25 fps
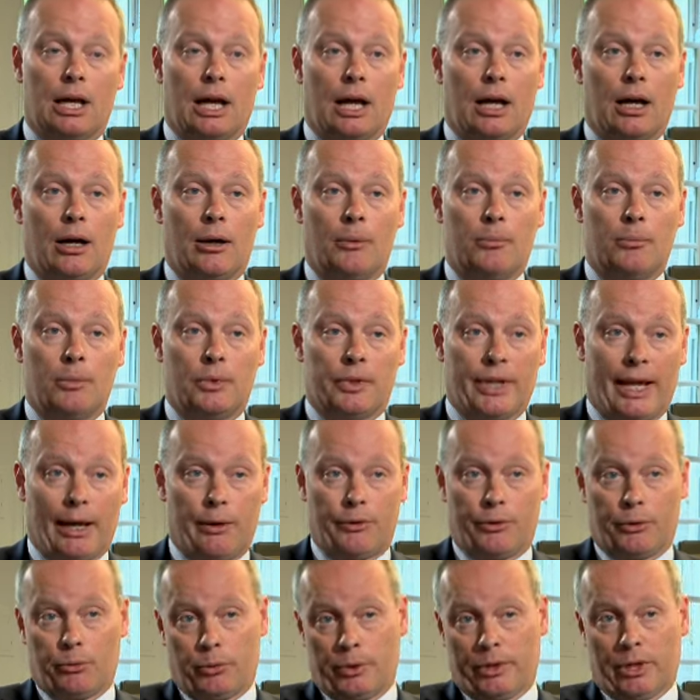Um, now
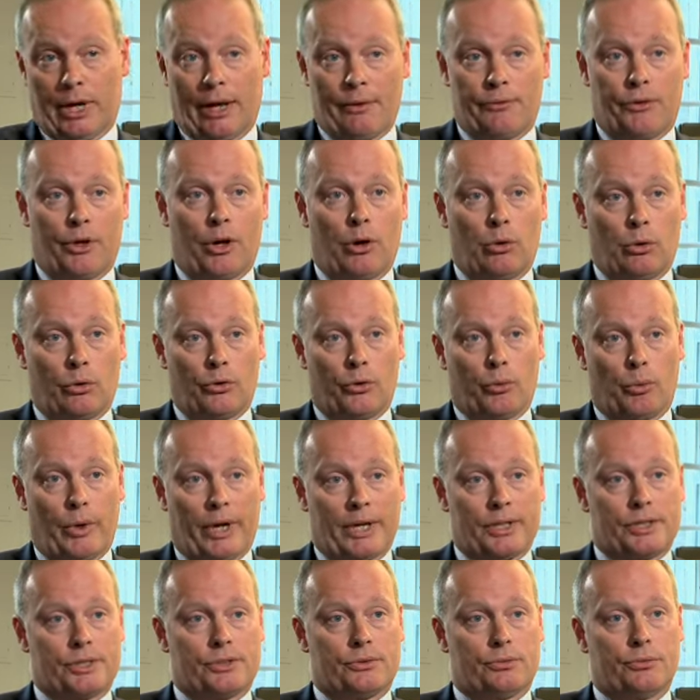that we have the whole of the
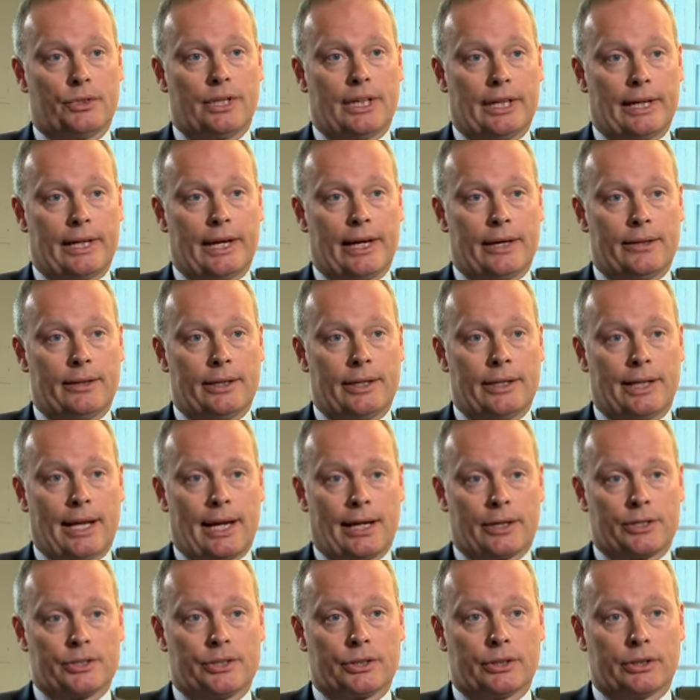west really in, in
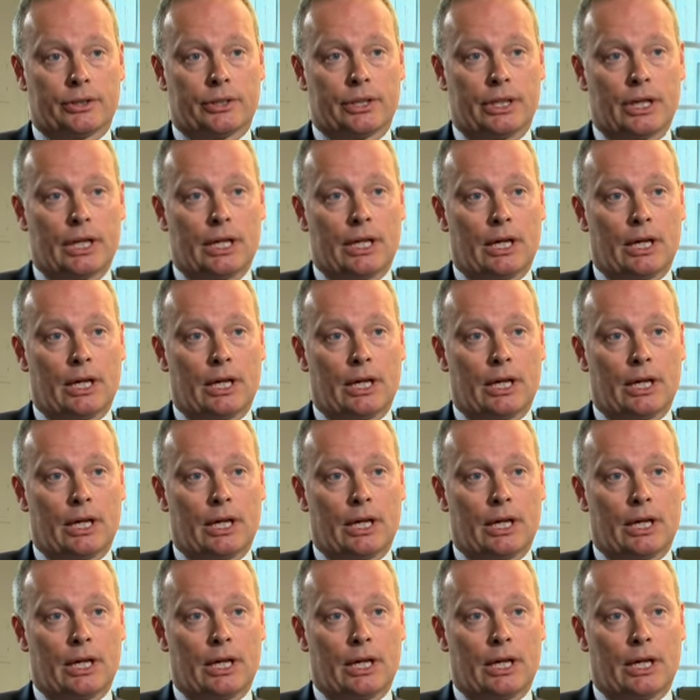action.